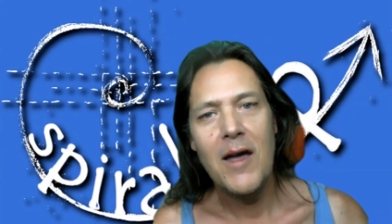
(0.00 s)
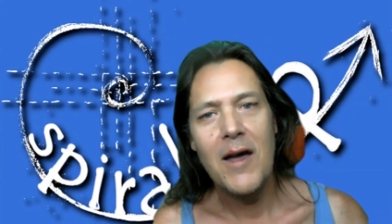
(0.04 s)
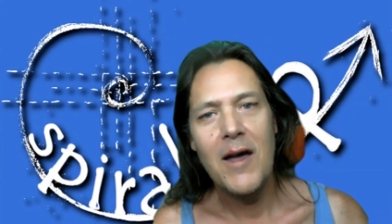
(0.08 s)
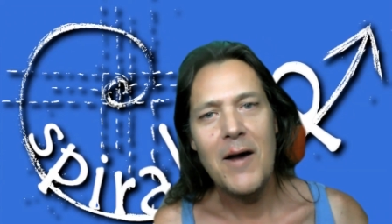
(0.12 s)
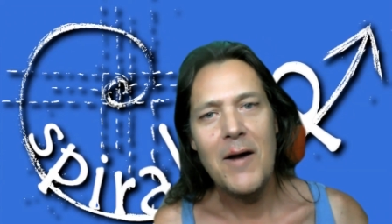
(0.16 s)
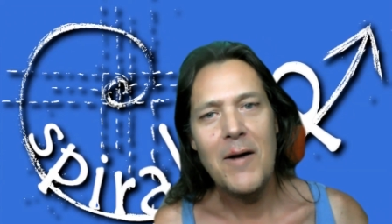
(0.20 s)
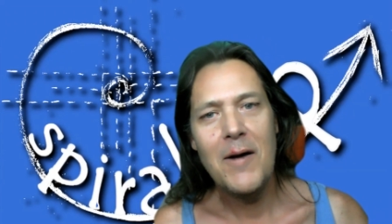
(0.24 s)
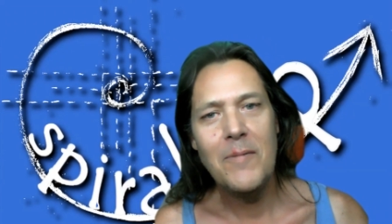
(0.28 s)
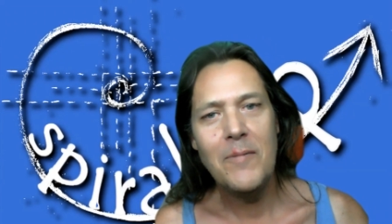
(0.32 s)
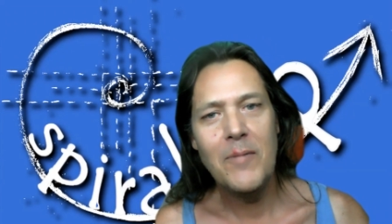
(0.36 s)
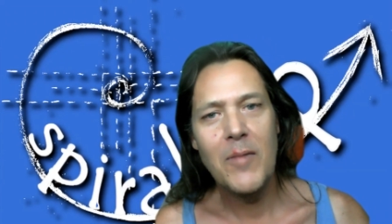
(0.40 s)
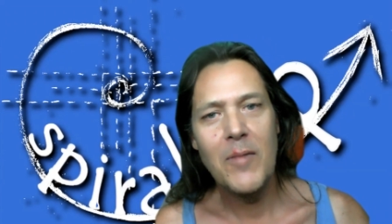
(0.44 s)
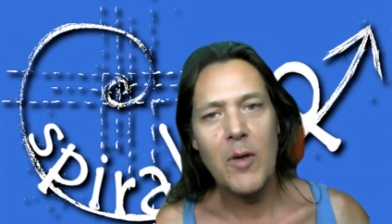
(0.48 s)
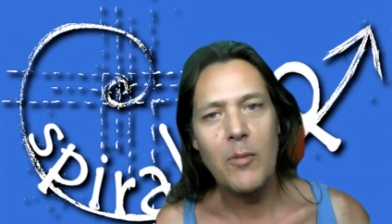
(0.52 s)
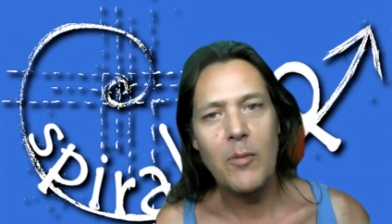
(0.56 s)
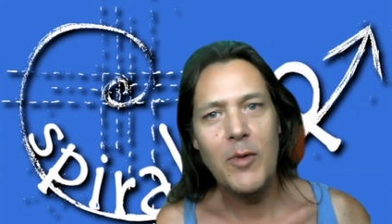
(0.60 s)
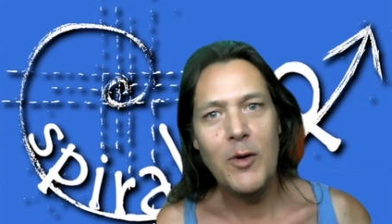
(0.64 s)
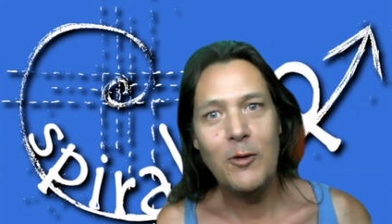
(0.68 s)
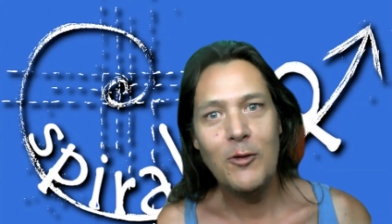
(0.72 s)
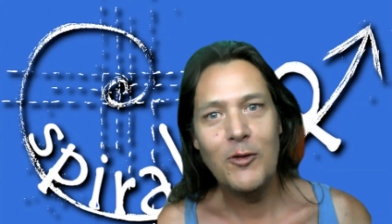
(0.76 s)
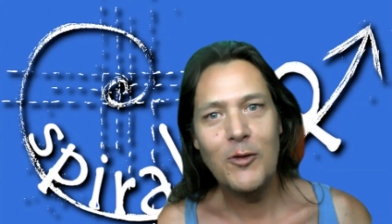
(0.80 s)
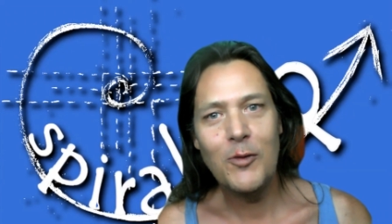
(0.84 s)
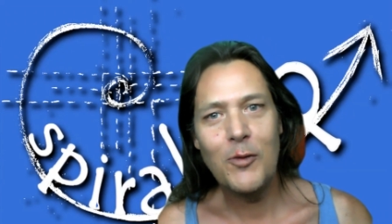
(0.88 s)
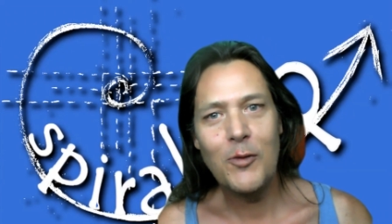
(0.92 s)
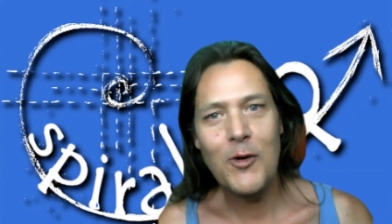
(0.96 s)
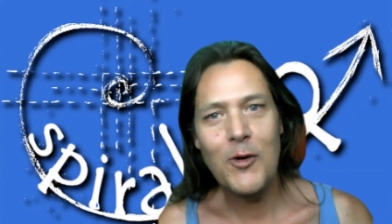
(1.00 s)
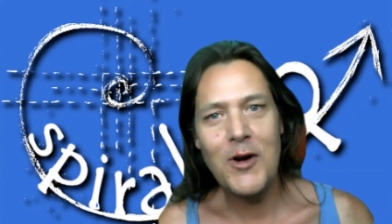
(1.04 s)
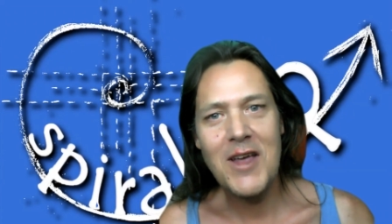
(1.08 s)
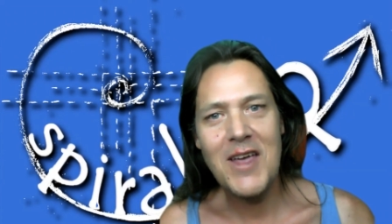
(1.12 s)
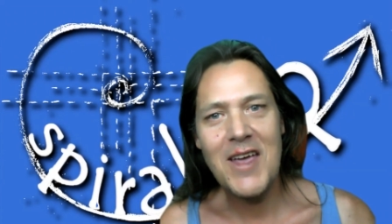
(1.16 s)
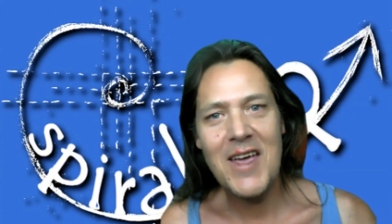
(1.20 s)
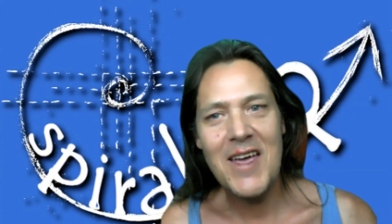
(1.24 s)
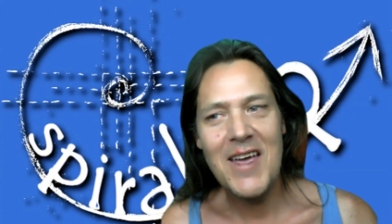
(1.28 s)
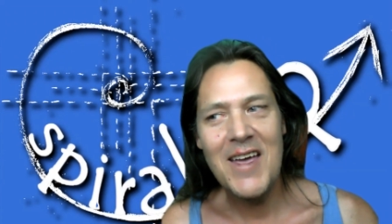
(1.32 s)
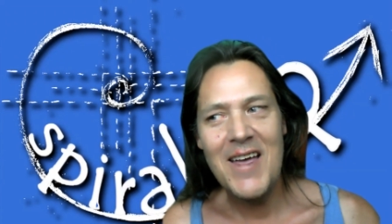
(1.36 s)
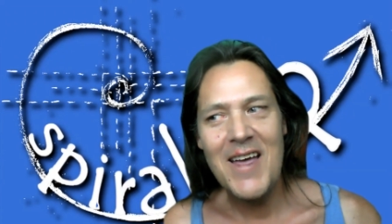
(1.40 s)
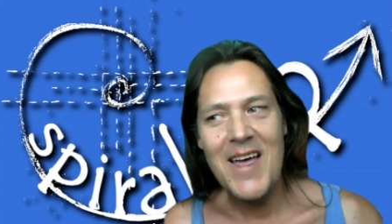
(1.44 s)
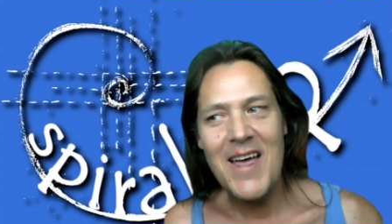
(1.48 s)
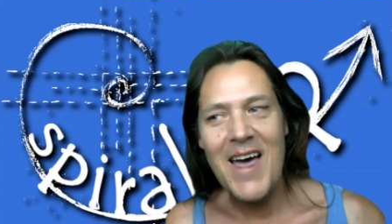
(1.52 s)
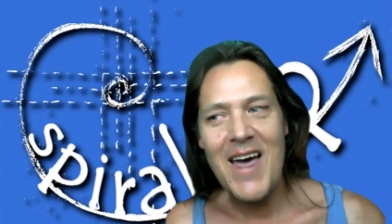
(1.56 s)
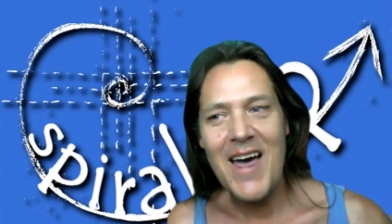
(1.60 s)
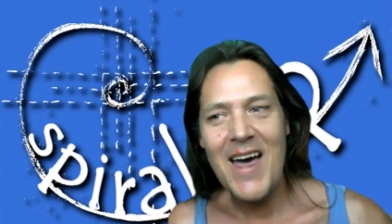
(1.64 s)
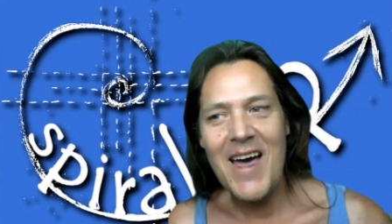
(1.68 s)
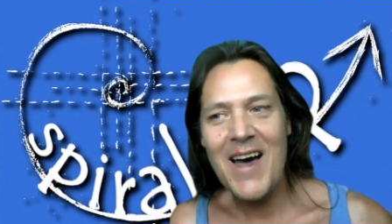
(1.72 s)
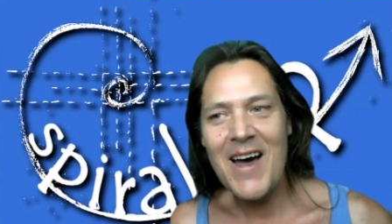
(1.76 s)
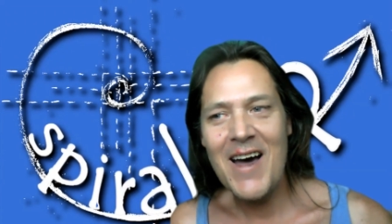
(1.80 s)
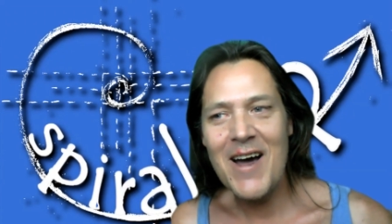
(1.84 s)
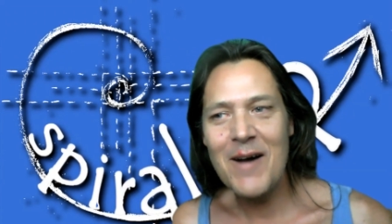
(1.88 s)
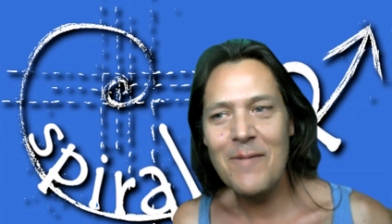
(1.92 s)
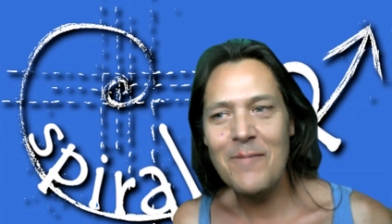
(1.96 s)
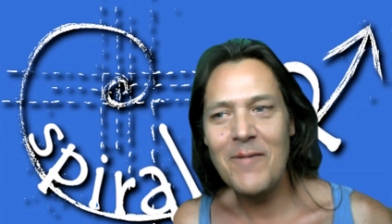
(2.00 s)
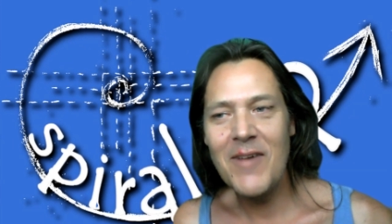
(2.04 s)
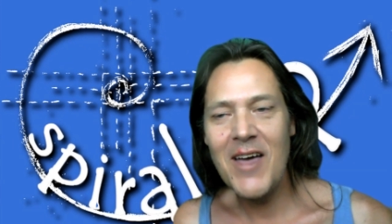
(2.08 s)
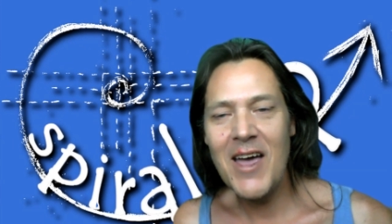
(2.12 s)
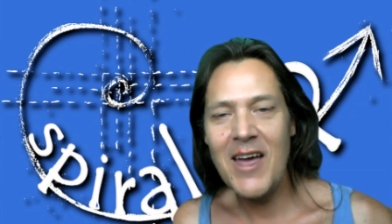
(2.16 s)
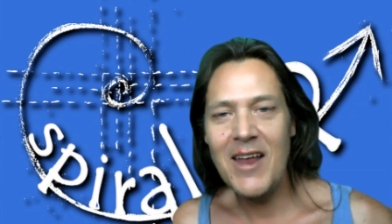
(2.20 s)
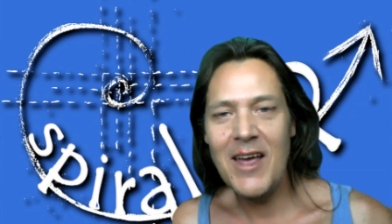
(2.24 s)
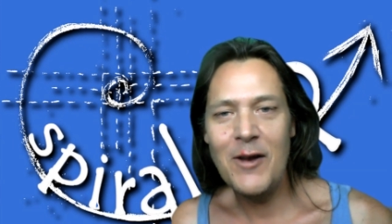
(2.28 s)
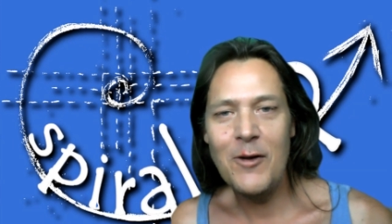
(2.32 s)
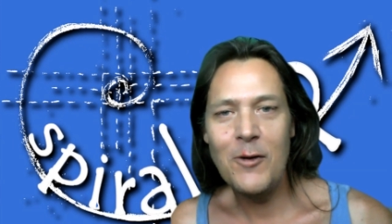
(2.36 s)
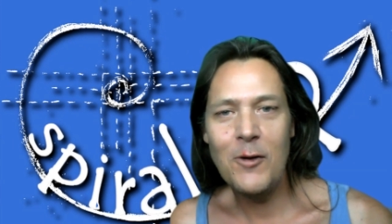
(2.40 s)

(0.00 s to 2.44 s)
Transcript: um, Bill's prick, um, and,